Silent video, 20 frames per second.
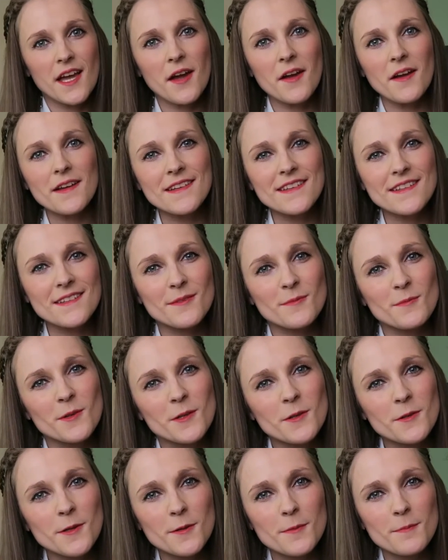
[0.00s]
Hi and
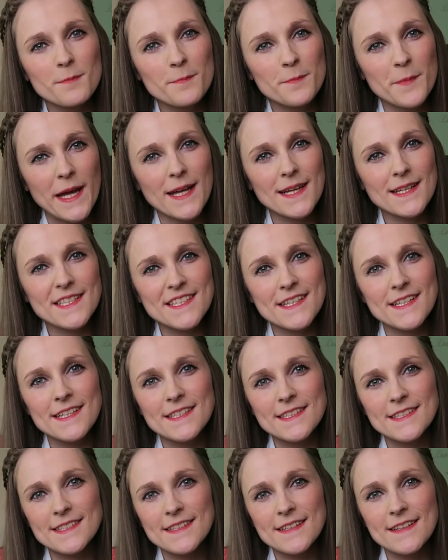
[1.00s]
welcome back to
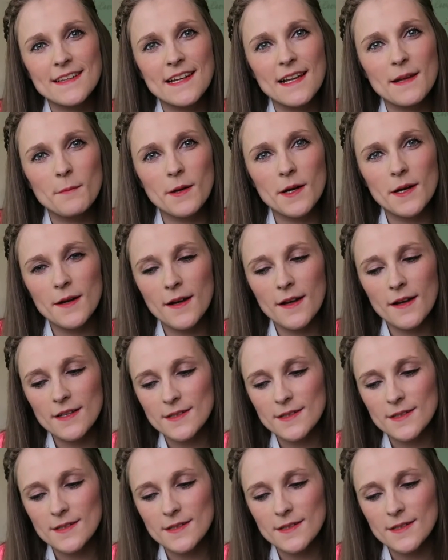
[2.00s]
Glitz and Glamour.